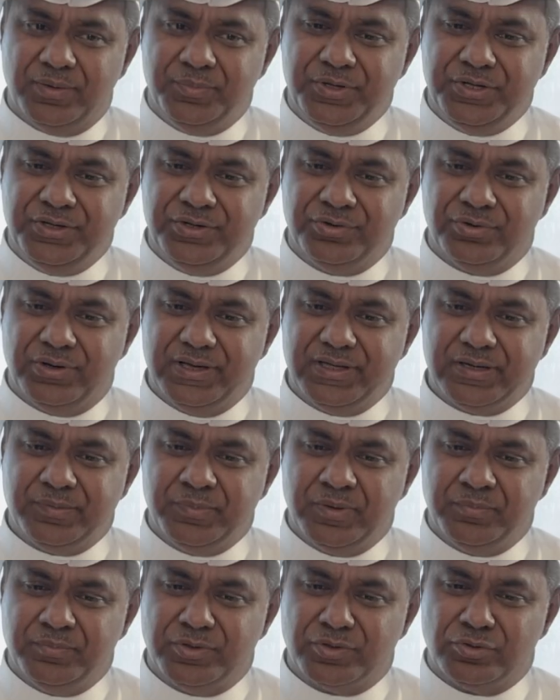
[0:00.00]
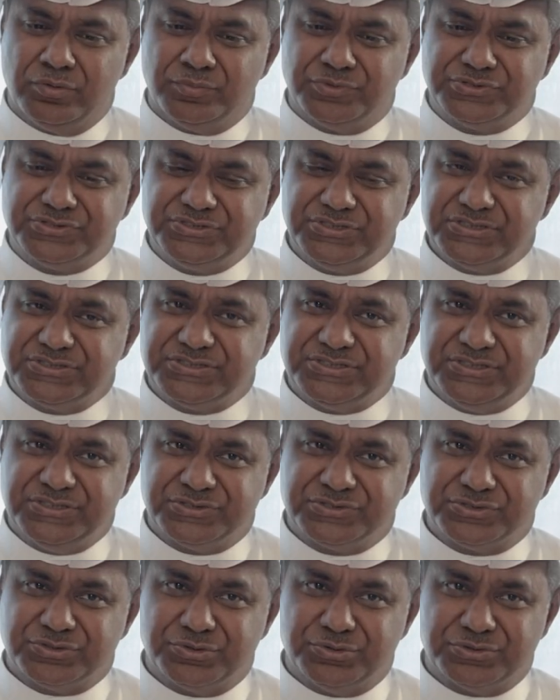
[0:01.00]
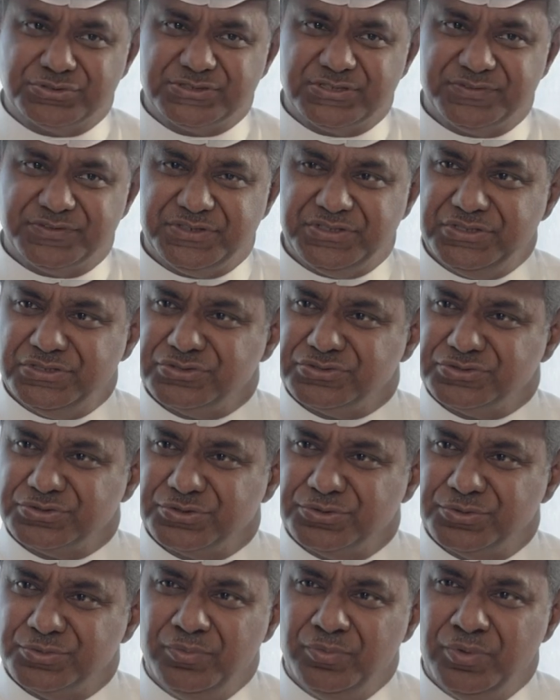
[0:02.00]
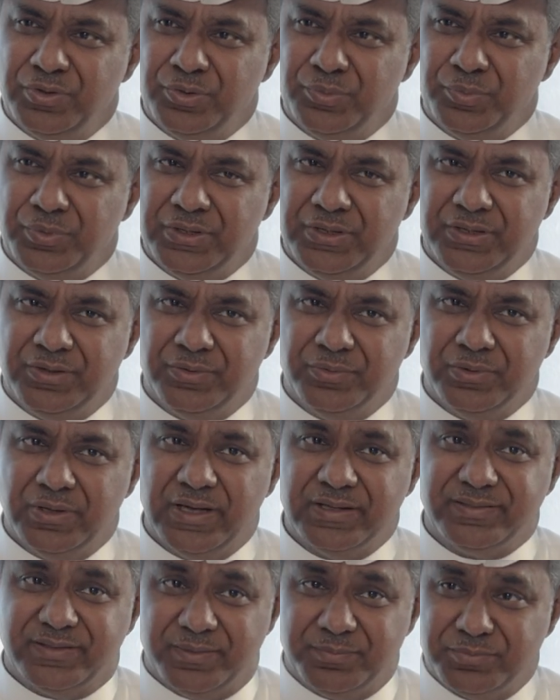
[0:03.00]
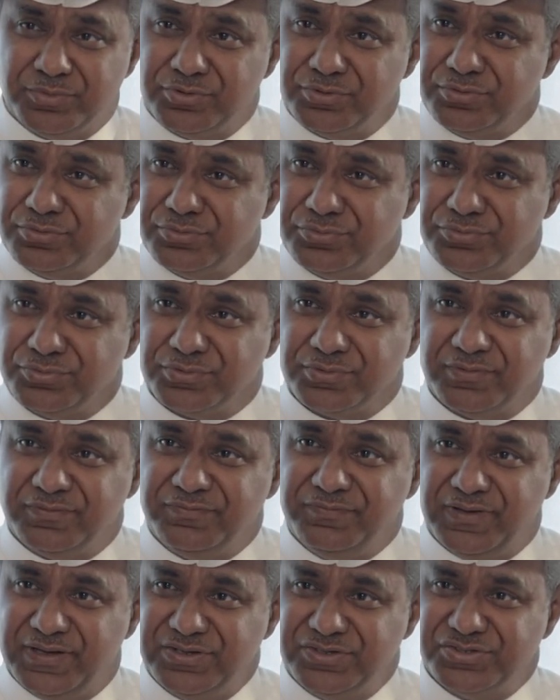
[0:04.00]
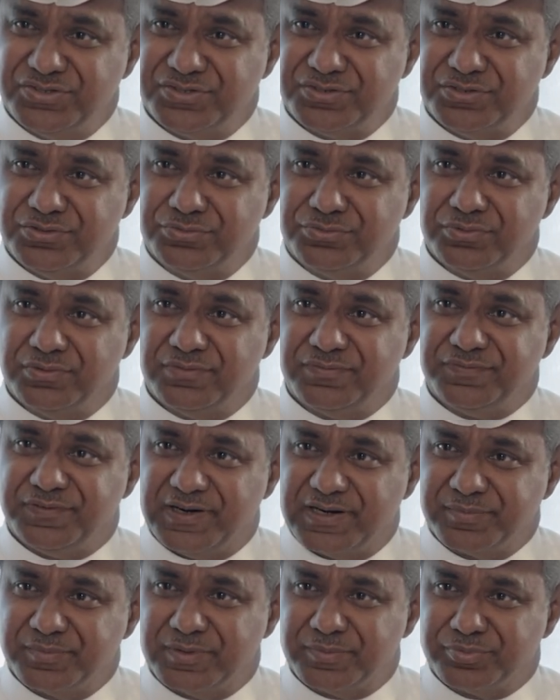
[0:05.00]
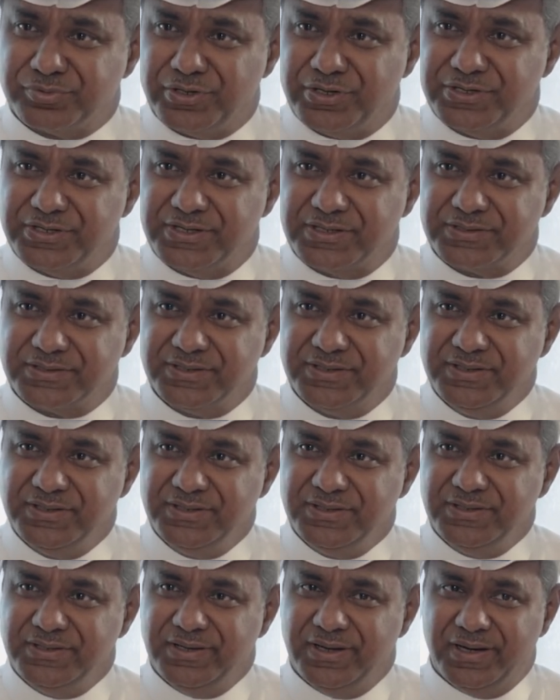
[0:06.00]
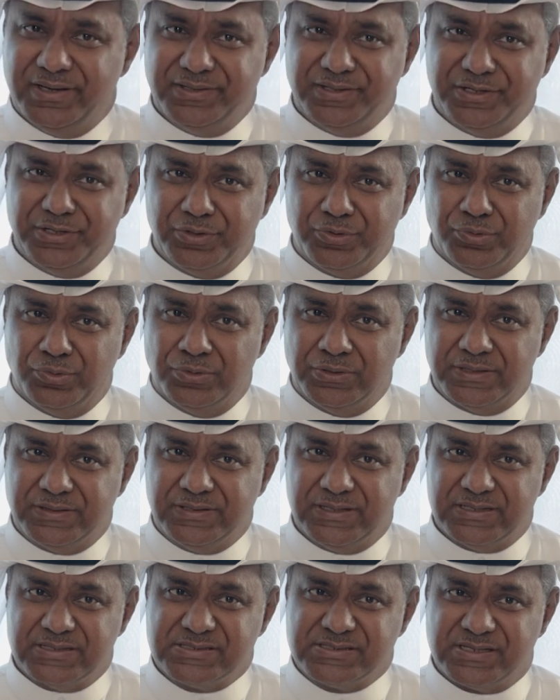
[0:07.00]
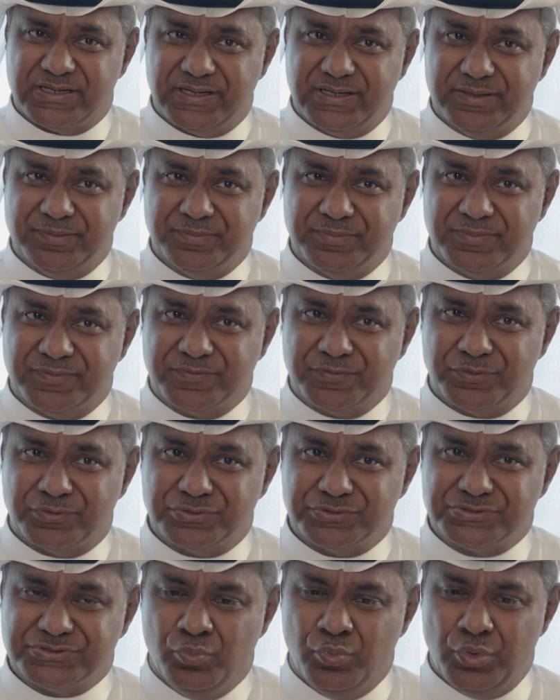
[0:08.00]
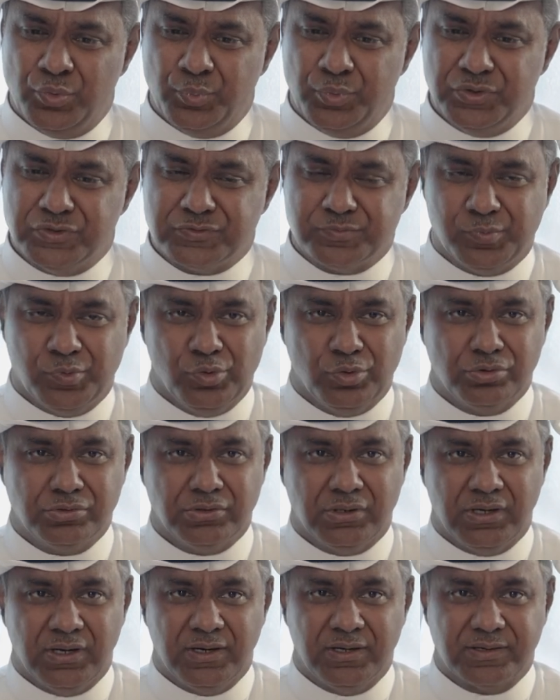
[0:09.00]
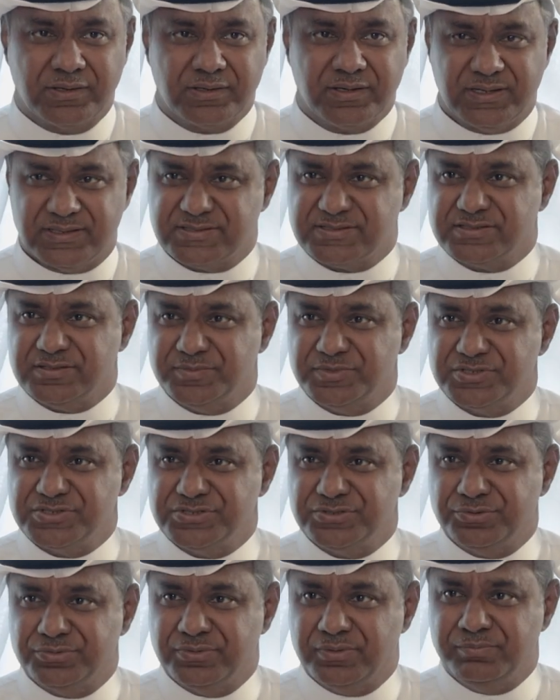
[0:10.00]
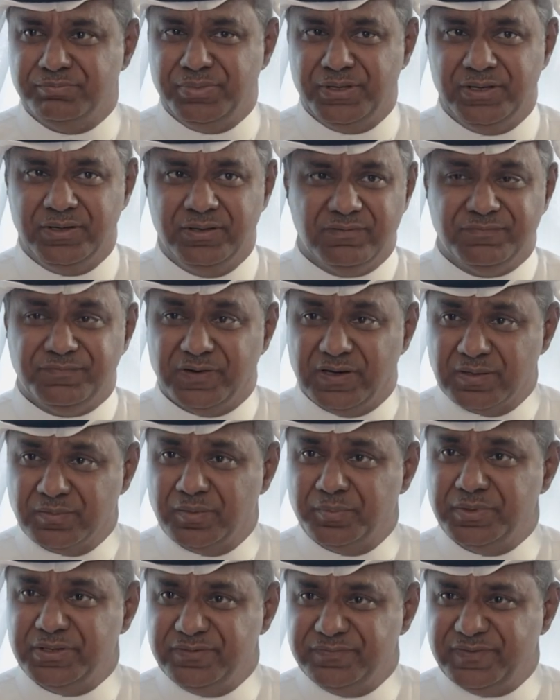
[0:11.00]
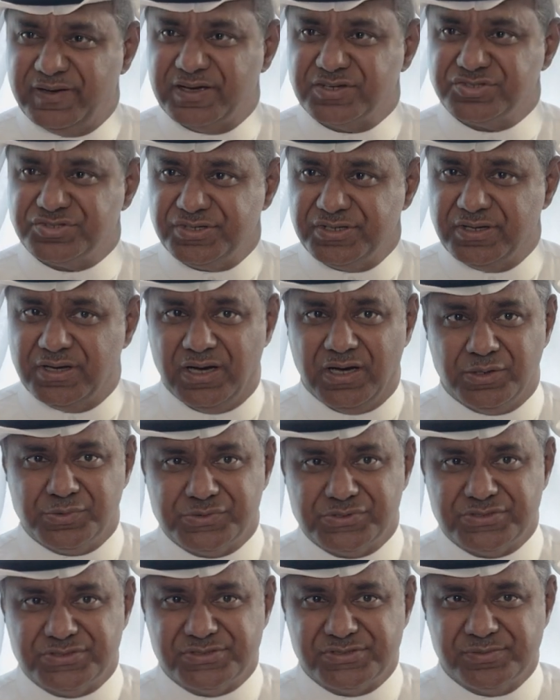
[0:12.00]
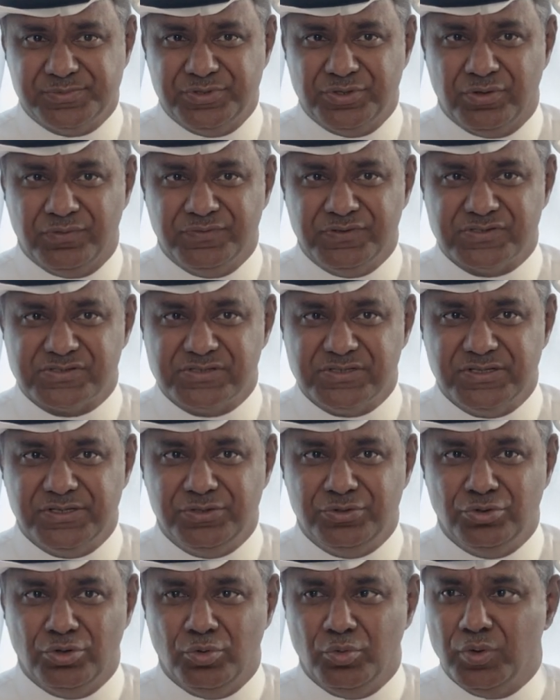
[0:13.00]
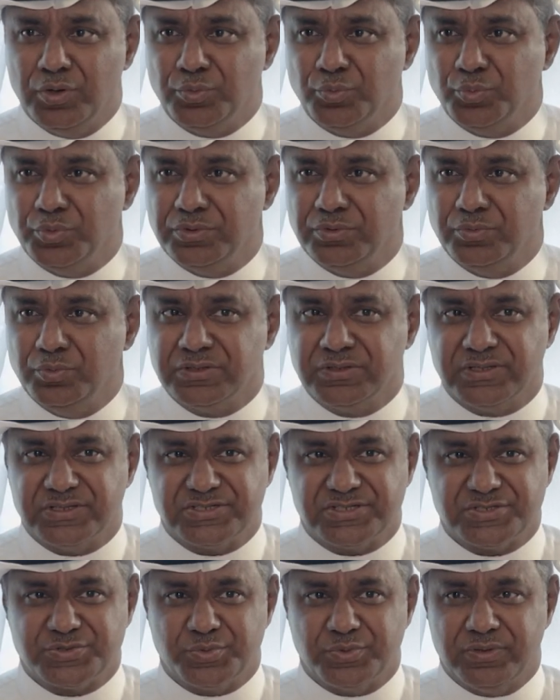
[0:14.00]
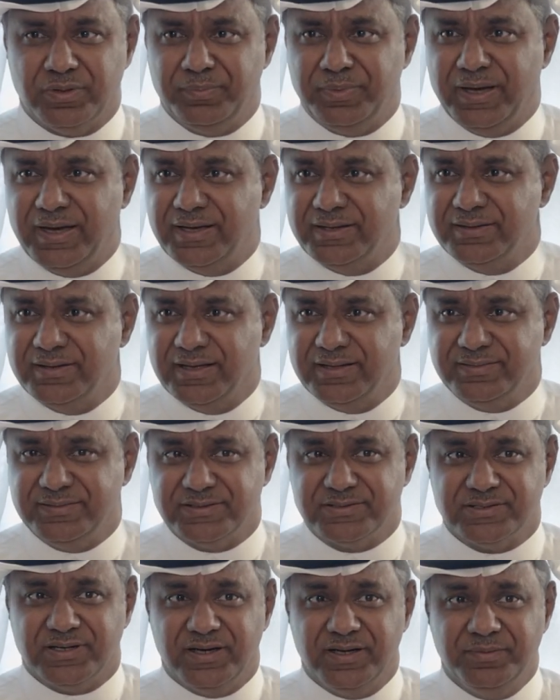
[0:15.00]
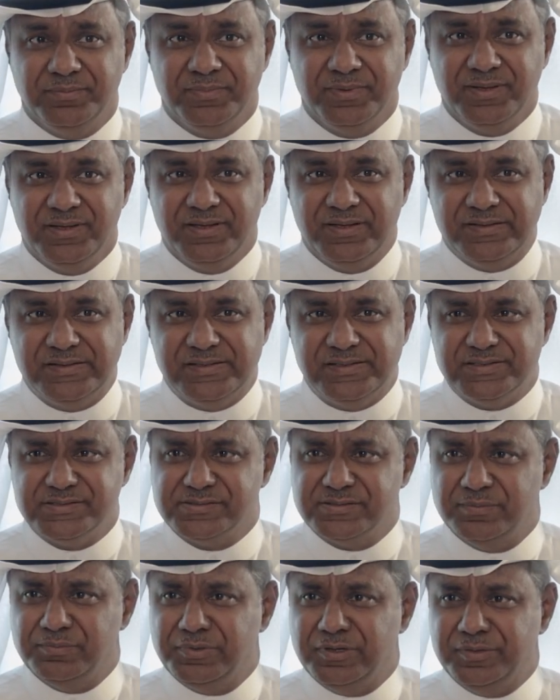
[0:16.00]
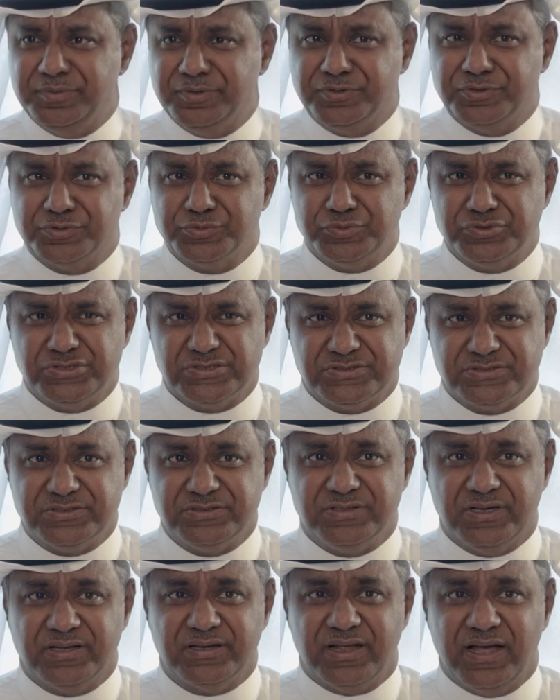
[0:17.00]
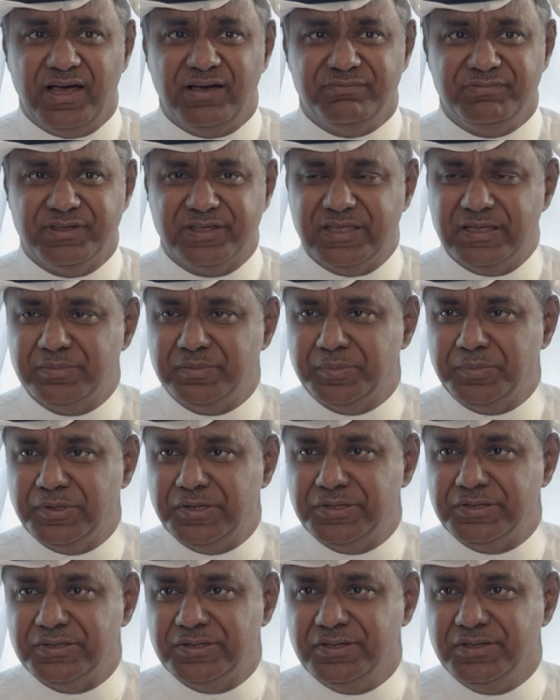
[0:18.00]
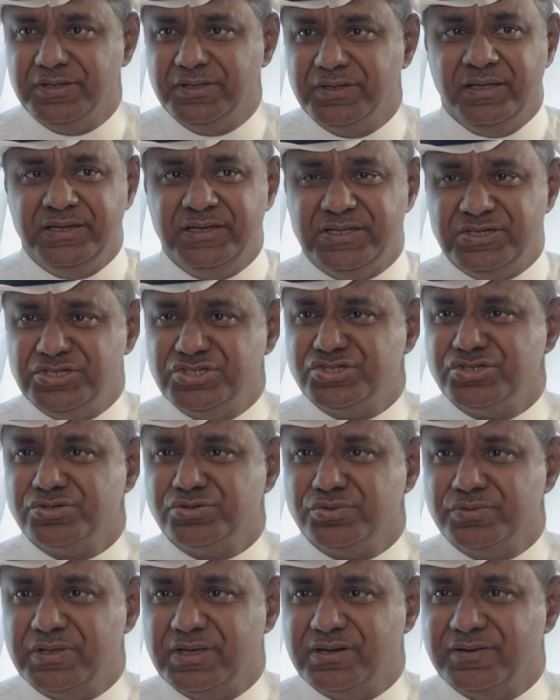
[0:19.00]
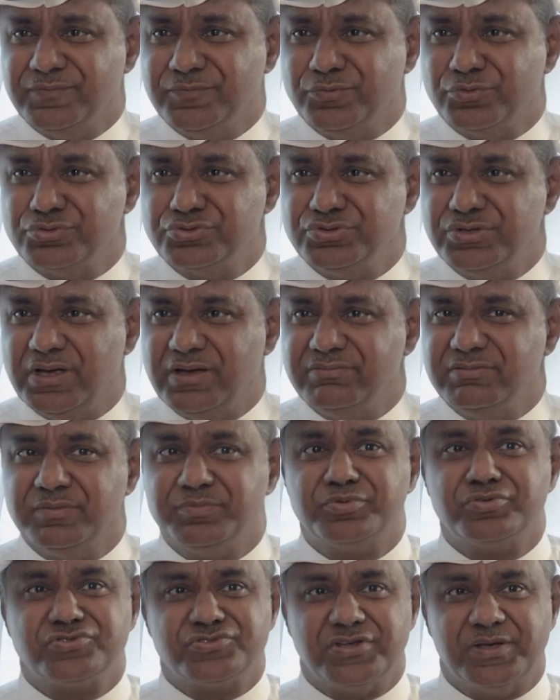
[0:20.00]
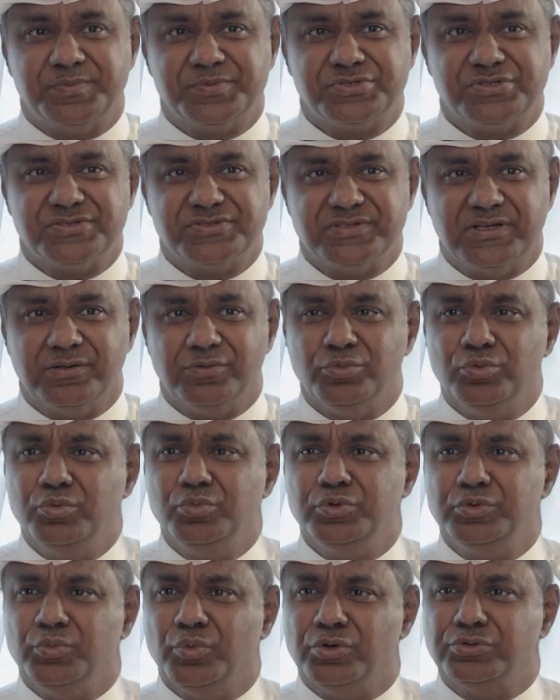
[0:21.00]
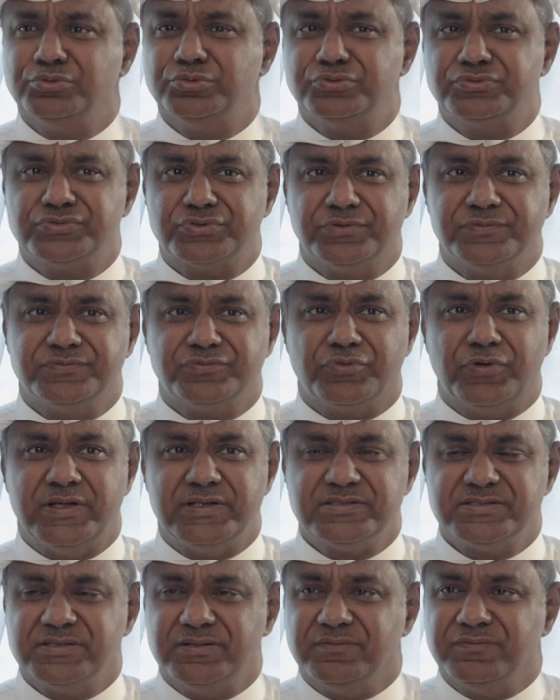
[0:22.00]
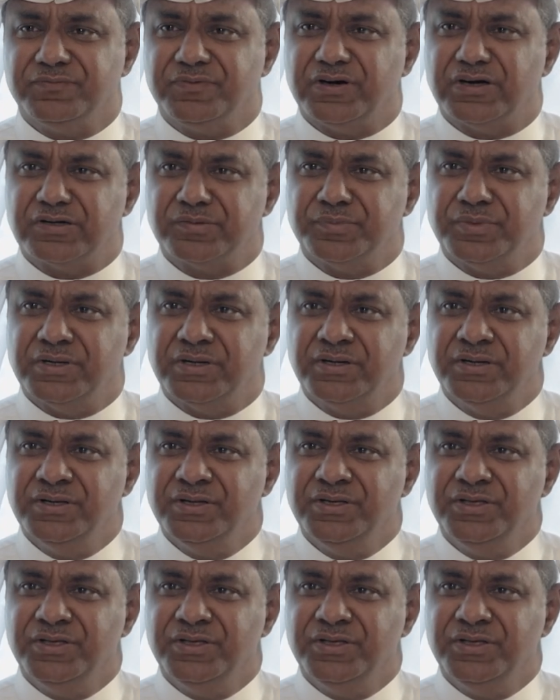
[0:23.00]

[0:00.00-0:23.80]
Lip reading: I mean, I remember almost 7 years ago, when we attempted to sort of venture into the pharma product. And I recall at that time, of course, when we spoke to our customers, the big pharma manufacturing houses, I mean, obviously no one would touch us with a bat at the time, simply because we just did not have the capability. In addition to that, of course, you have the perceptions that who would want to sort of transit pharma